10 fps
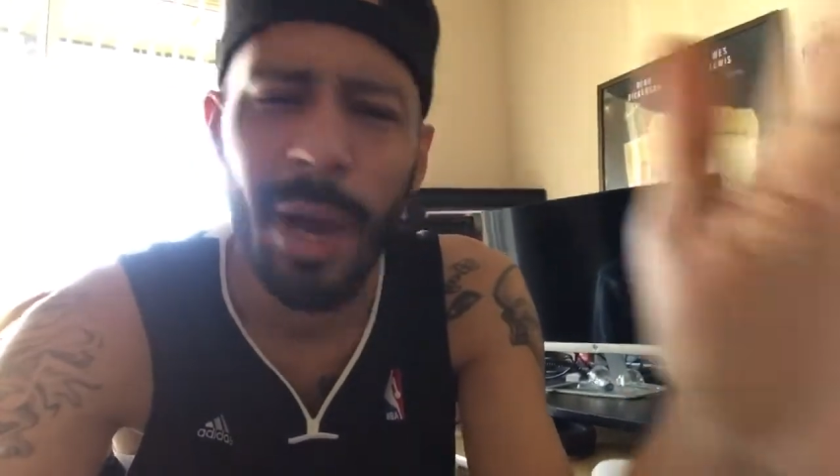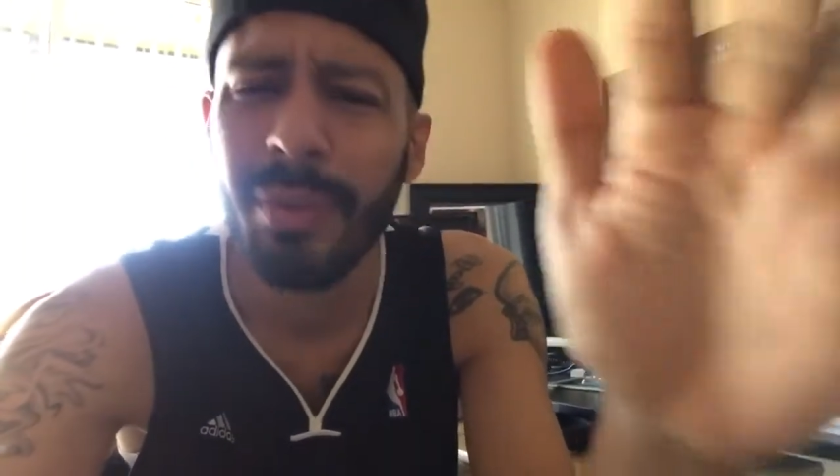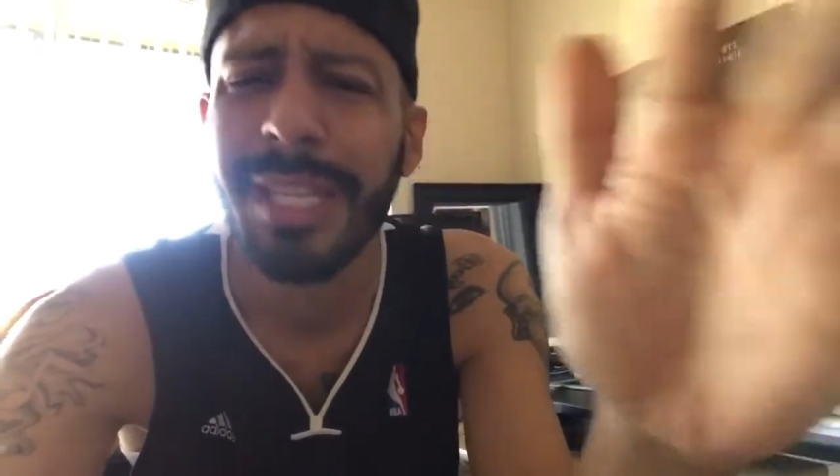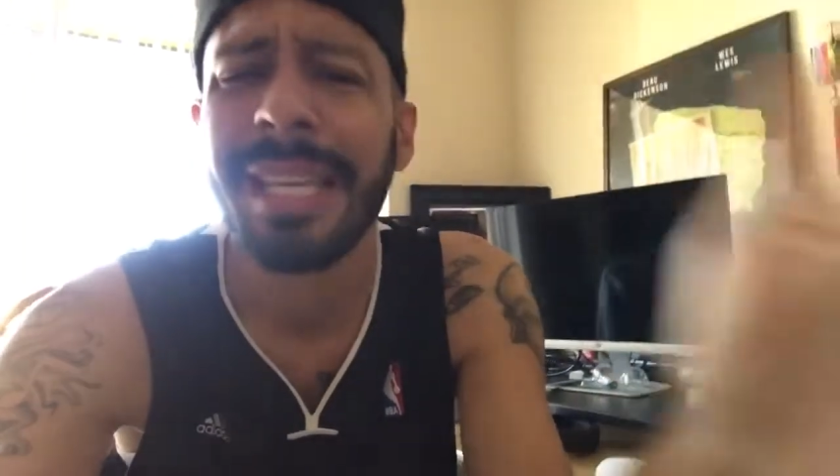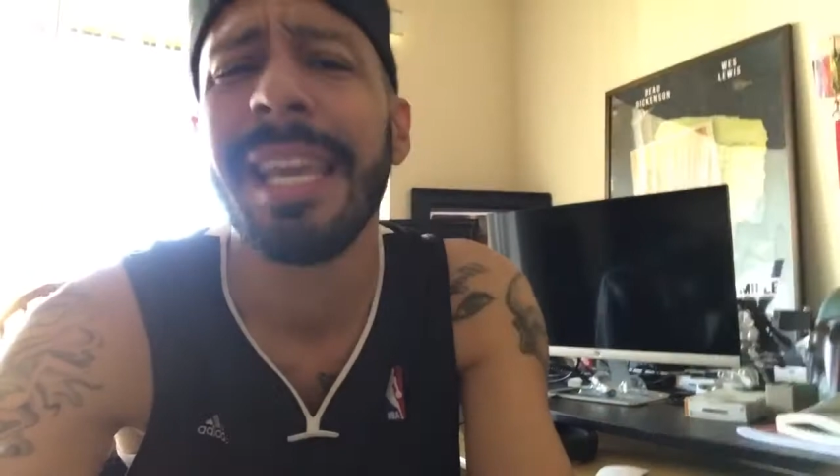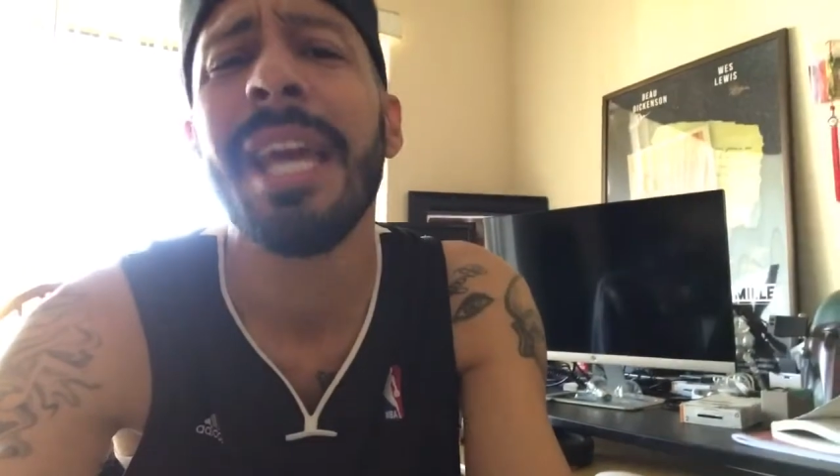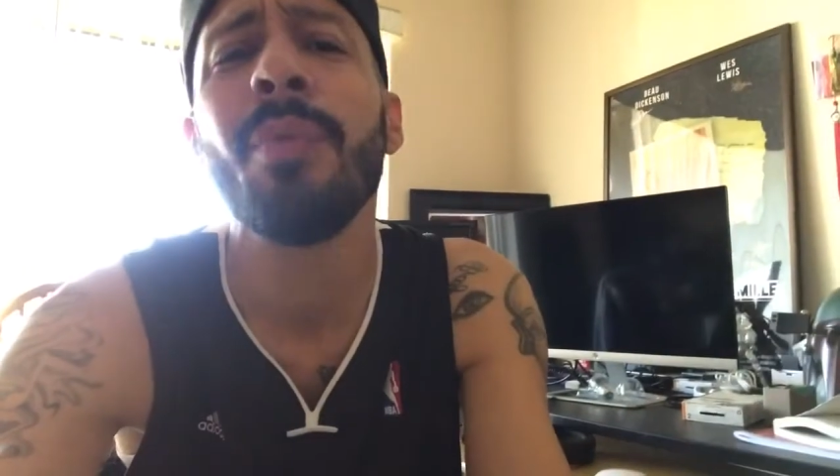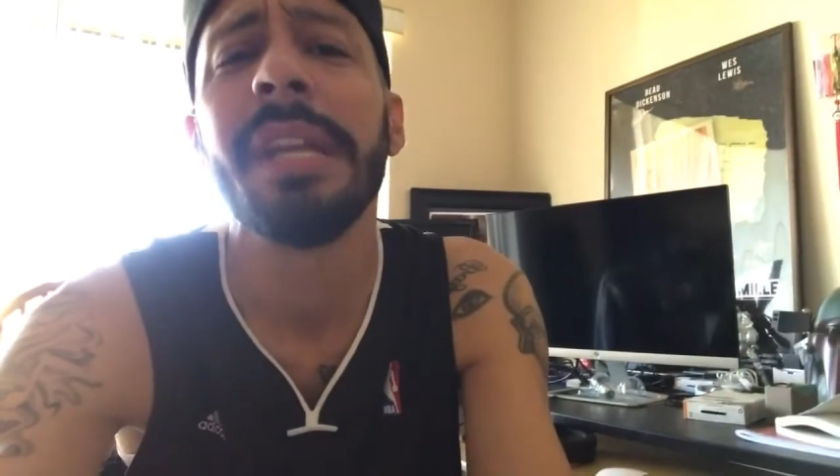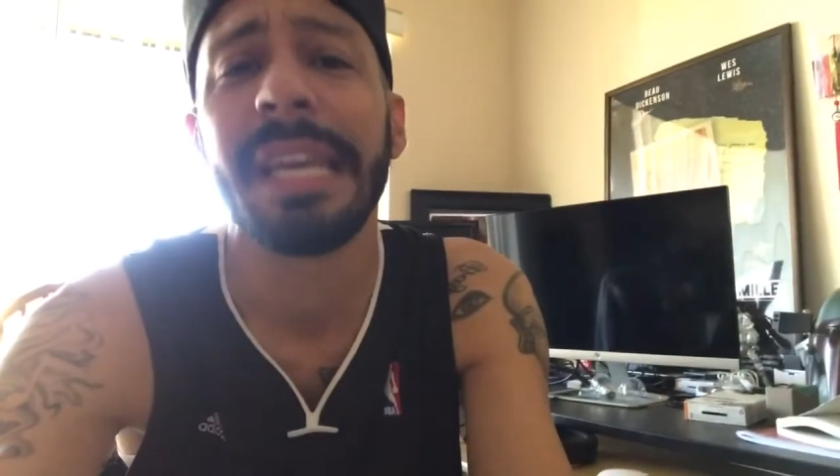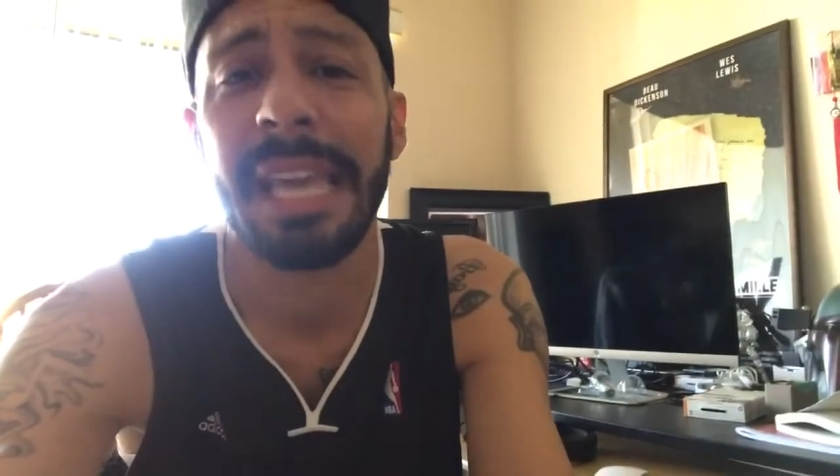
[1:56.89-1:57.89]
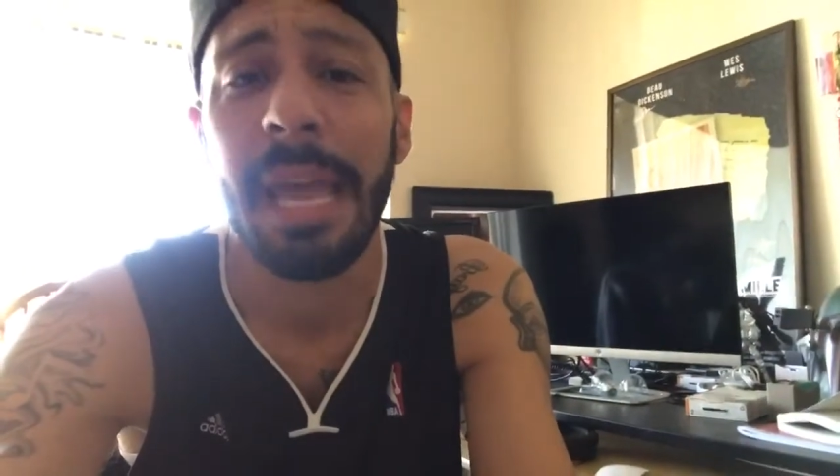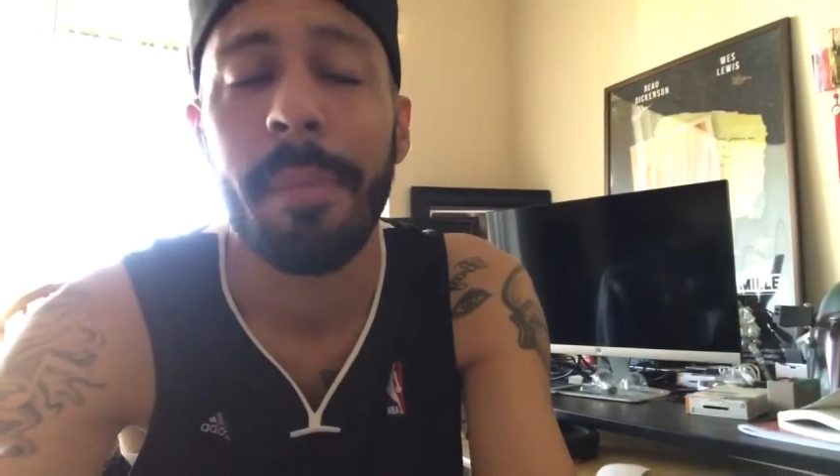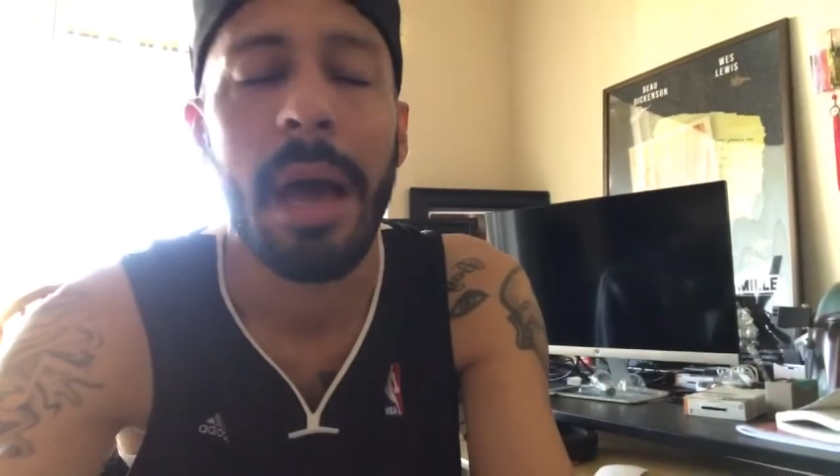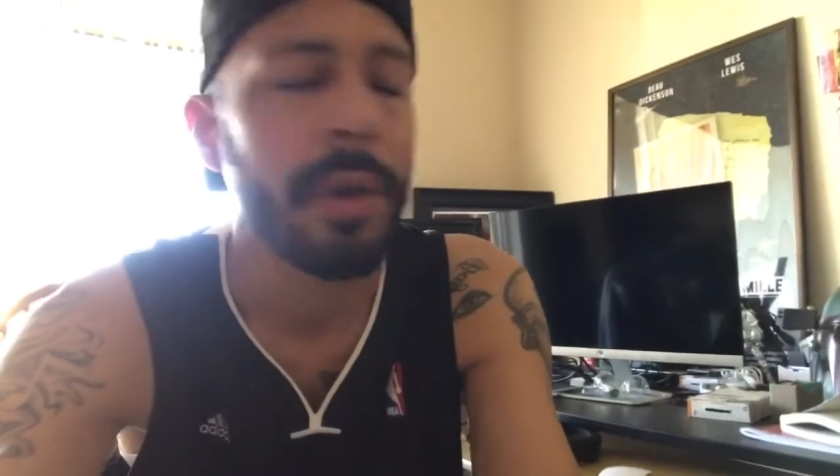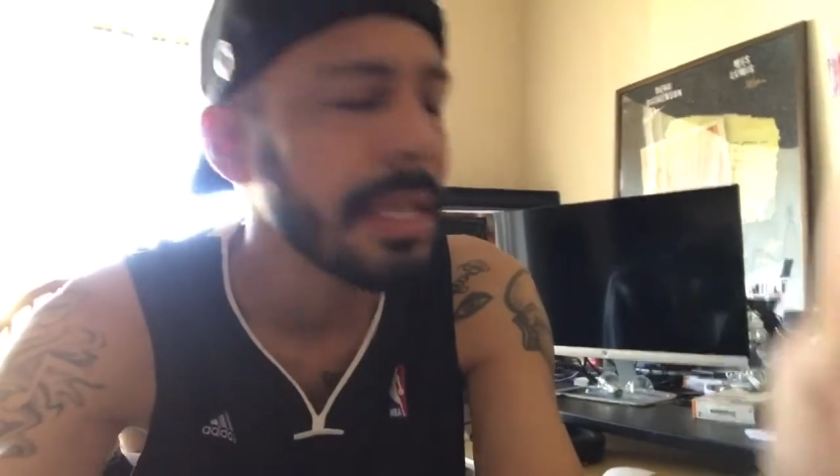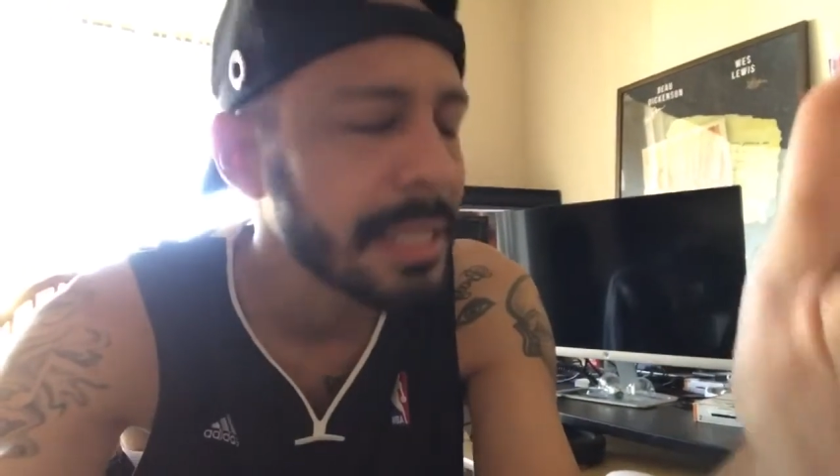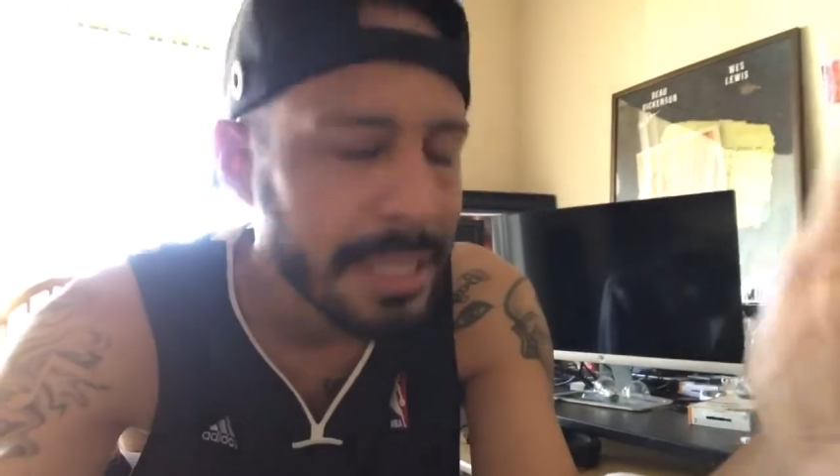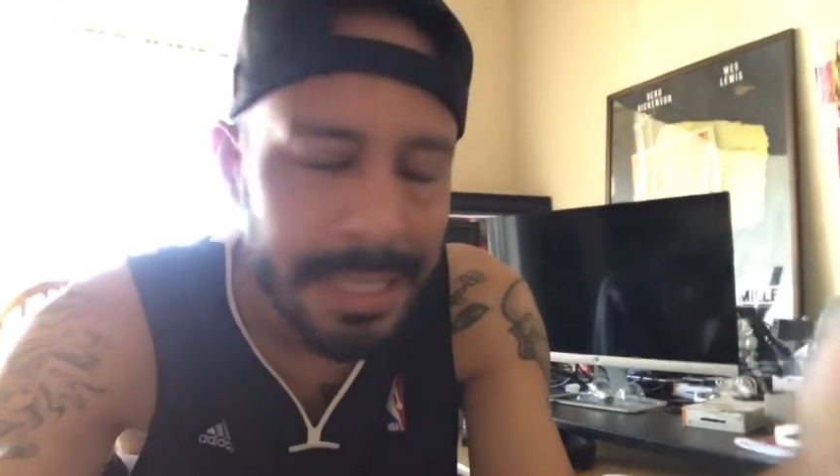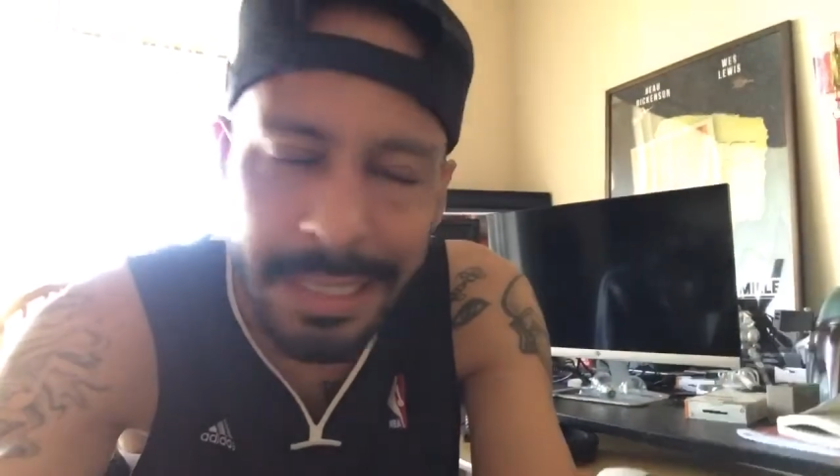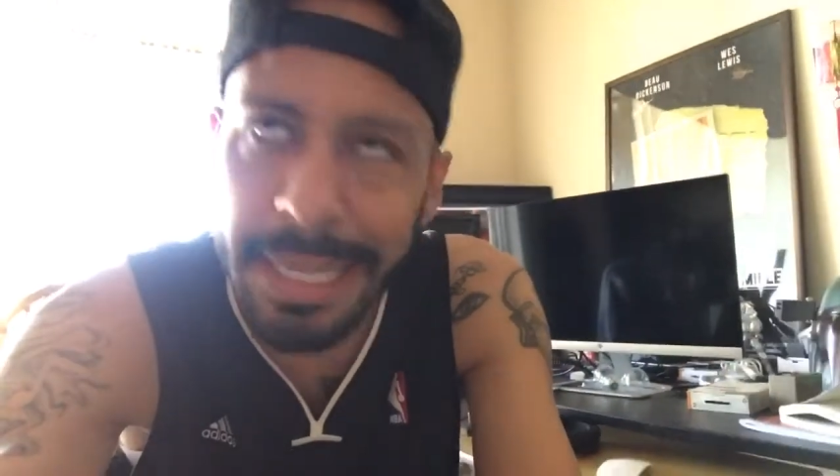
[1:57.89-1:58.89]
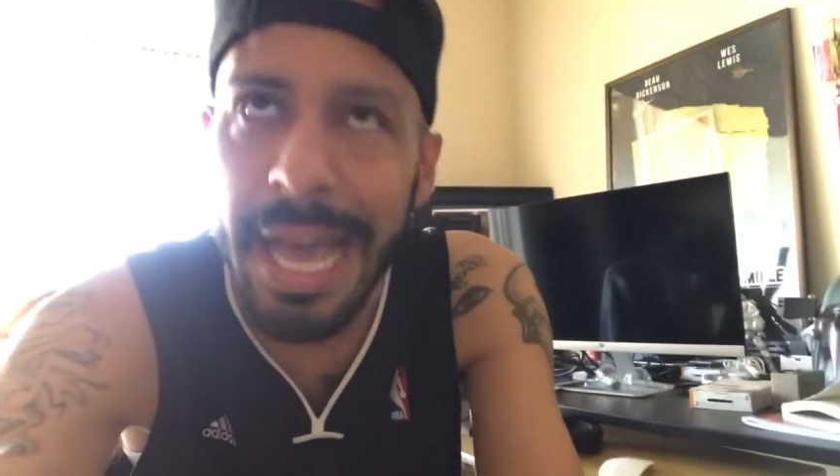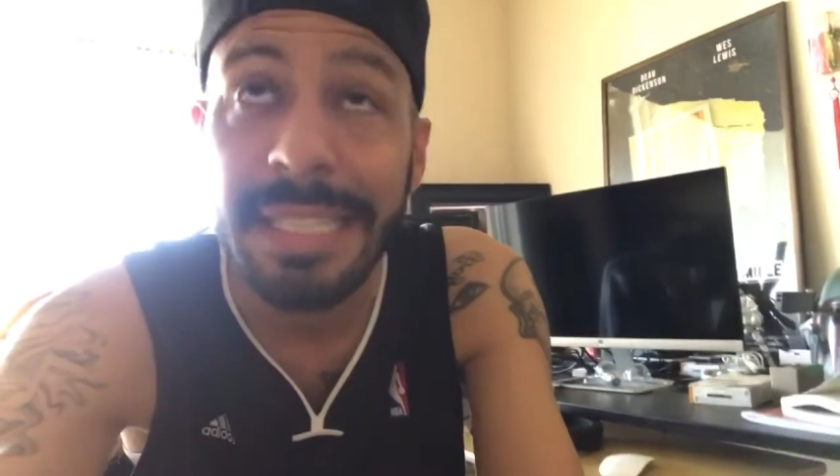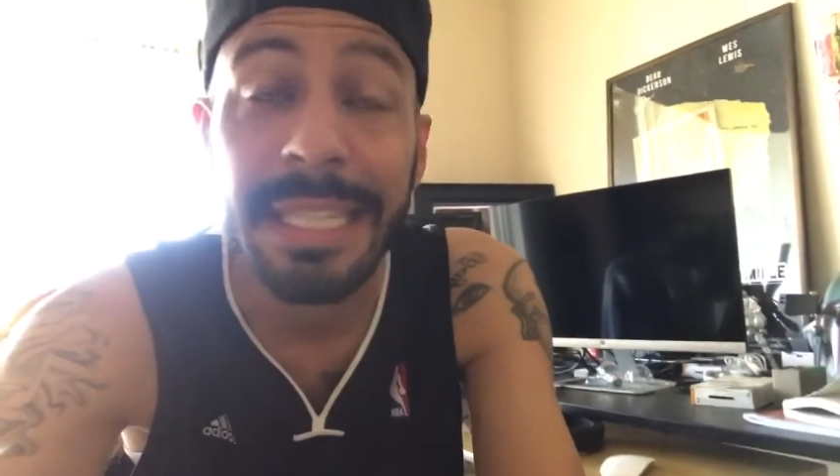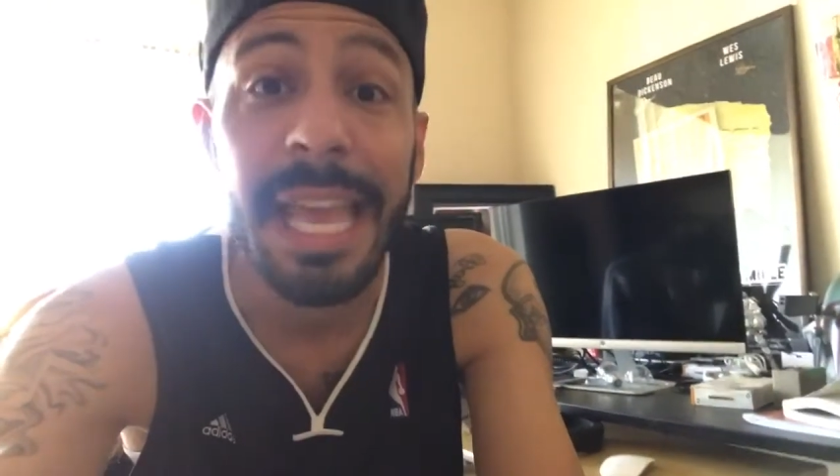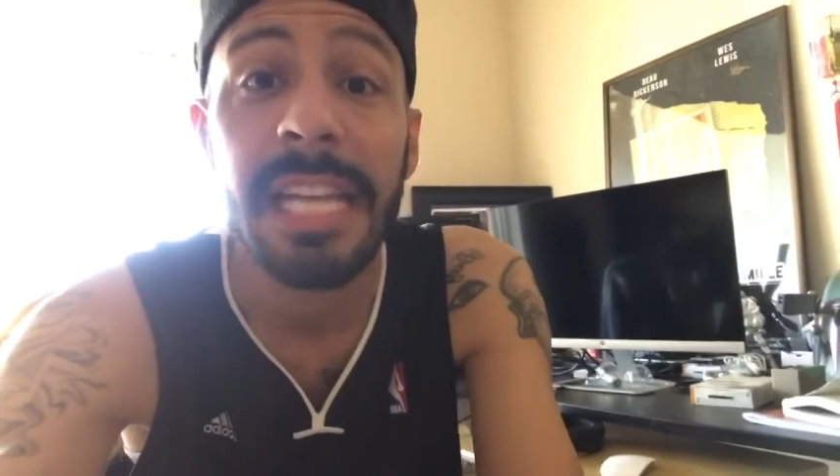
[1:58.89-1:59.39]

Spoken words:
I was a kid when it came out. It's a classic.